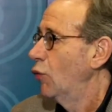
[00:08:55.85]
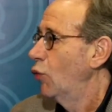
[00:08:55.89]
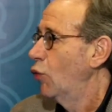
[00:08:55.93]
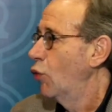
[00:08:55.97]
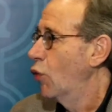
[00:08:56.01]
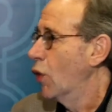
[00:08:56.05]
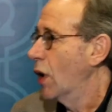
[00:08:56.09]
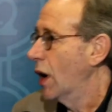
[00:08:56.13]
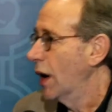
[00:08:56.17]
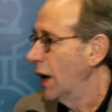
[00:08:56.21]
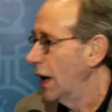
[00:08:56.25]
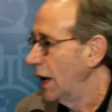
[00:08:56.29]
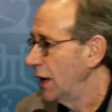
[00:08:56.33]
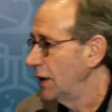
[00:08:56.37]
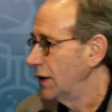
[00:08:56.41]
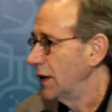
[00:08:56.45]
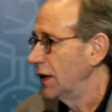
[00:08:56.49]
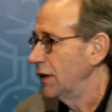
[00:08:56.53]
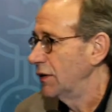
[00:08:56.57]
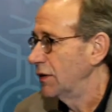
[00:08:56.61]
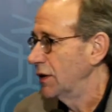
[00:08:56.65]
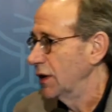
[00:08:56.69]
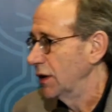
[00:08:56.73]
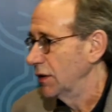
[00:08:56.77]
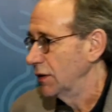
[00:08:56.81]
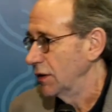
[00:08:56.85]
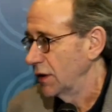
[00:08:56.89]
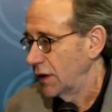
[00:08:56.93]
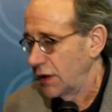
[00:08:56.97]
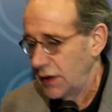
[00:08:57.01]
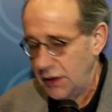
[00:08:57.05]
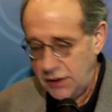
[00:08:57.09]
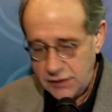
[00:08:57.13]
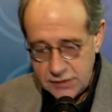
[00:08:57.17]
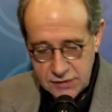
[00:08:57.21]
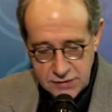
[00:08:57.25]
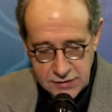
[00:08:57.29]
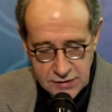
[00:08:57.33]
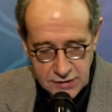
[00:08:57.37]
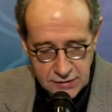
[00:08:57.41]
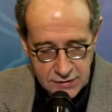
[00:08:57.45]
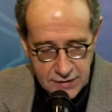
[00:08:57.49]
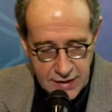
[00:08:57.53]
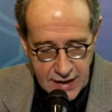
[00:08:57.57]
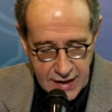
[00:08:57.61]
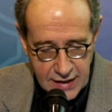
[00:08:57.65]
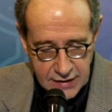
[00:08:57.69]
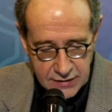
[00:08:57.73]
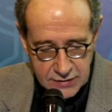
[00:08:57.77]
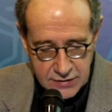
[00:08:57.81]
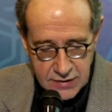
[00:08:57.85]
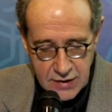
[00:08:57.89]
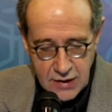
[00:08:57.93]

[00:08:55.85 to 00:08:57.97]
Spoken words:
why they think the kids did that,